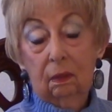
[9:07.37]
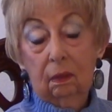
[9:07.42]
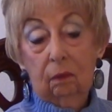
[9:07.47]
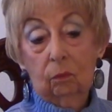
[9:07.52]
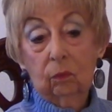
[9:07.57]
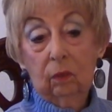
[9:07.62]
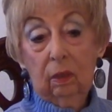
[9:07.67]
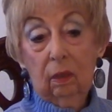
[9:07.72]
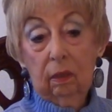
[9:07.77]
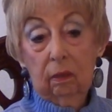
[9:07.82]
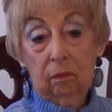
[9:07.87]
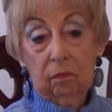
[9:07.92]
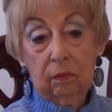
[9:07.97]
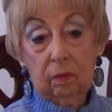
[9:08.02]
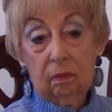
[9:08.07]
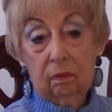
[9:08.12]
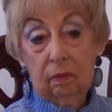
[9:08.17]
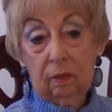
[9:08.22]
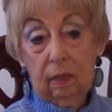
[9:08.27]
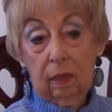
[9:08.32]
We loved the
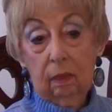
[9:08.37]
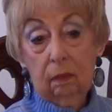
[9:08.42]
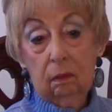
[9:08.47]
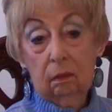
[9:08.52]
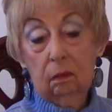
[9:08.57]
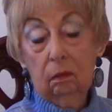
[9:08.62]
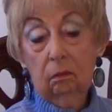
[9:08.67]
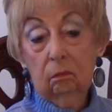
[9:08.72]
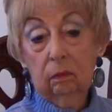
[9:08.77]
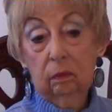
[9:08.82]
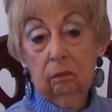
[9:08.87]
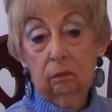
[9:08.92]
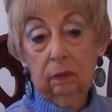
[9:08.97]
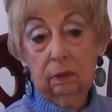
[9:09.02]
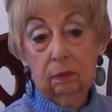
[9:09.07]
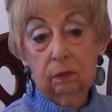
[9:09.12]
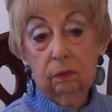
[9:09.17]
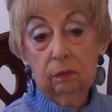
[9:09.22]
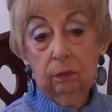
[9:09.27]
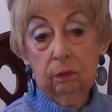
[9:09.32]
theater. We
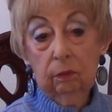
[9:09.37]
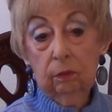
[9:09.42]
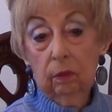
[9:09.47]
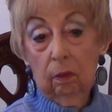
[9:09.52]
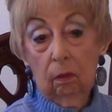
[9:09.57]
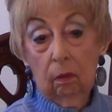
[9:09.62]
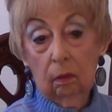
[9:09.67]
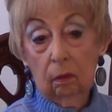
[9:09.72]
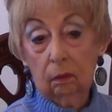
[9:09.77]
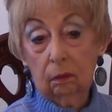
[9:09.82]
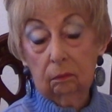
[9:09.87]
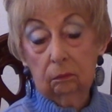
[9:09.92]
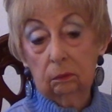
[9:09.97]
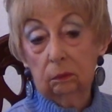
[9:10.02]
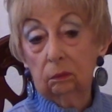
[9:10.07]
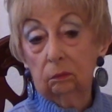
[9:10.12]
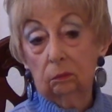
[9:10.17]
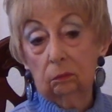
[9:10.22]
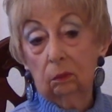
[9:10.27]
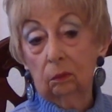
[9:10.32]
went to New York
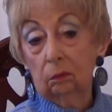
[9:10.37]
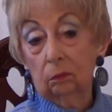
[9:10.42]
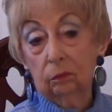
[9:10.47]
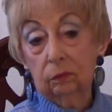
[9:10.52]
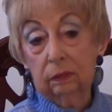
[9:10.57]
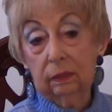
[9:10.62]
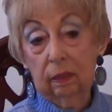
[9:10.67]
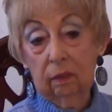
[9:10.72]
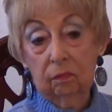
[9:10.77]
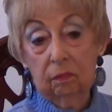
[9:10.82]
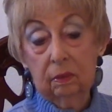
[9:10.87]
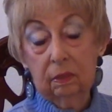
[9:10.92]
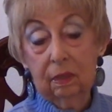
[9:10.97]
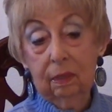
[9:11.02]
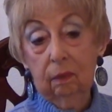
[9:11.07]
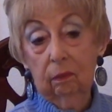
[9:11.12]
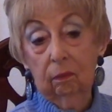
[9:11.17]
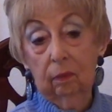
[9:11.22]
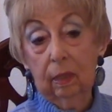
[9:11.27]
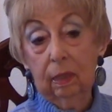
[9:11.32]

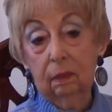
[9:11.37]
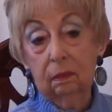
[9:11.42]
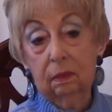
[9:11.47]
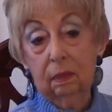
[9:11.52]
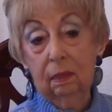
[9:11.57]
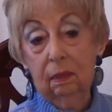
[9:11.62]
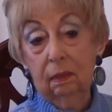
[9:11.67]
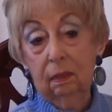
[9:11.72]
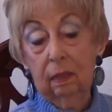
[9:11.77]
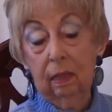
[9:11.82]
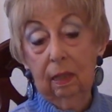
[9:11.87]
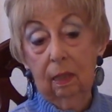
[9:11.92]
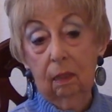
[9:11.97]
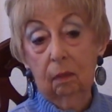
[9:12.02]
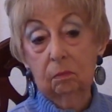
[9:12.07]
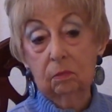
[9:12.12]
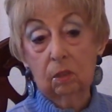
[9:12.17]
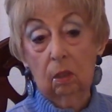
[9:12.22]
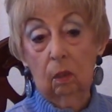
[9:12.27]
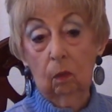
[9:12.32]
17 or 18
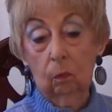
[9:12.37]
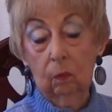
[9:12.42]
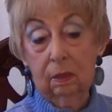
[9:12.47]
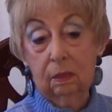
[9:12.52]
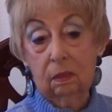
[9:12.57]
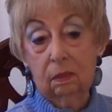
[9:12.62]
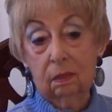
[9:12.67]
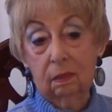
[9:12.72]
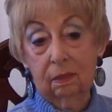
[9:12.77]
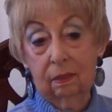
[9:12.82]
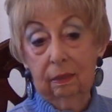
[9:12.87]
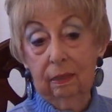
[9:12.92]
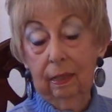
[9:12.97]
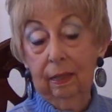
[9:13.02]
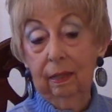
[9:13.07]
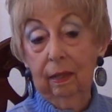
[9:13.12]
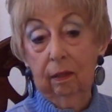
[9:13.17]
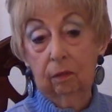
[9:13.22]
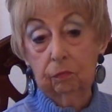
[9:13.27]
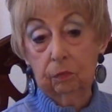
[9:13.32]
times, always the
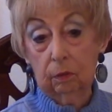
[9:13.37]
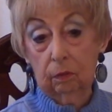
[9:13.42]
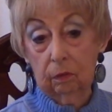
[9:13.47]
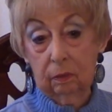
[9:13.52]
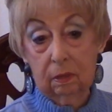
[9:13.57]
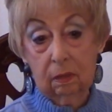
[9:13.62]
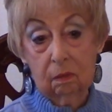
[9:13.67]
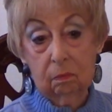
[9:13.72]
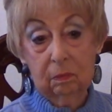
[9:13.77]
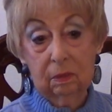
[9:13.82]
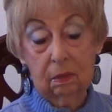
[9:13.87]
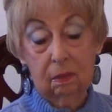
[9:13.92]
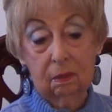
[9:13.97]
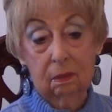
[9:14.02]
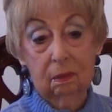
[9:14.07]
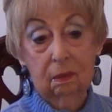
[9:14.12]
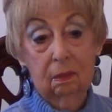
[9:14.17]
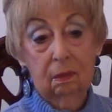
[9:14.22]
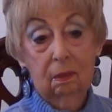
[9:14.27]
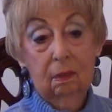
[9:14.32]
day after Christmas,
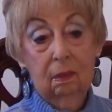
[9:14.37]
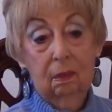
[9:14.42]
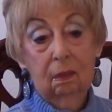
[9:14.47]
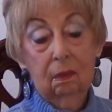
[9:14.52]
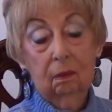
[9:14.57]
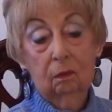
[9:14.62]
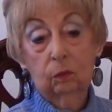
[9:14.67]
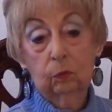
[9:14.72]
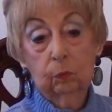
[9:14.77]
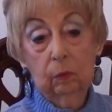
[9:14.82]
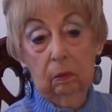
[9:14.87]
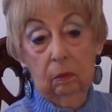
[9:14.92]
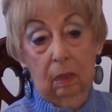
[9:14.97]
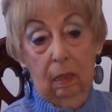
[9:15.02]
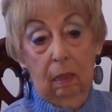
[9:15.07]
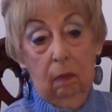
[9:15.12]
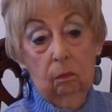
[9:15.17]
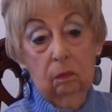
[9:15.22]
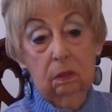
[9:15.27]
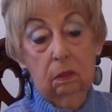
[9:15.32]
because
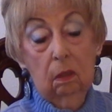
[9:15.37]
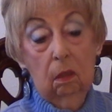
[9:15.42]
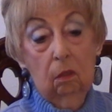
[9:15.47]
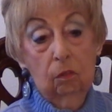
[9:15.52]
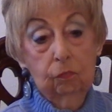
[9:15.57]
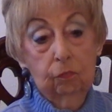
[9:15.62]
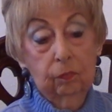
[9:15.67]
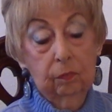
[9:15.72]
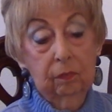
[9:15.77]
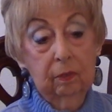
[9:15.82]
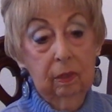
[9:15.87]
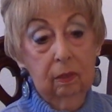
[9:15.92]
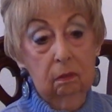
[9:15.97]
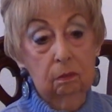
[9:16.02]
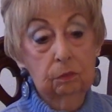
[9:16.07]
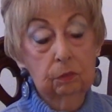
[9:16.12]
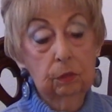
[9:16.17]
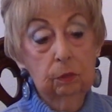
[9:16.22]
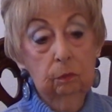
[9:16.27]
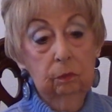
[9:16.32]
I was off for that
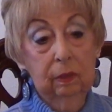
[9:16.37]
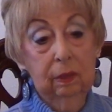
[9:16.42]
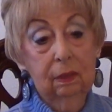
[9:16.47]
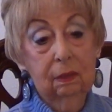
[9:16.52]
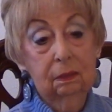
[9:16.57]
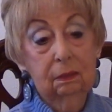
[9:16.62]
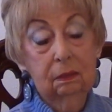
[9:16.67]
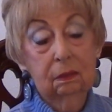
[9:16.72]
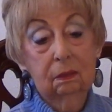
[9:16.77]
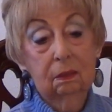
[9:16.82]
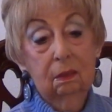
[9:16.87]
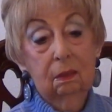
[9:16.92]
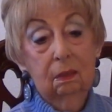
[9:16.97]
2 weeks.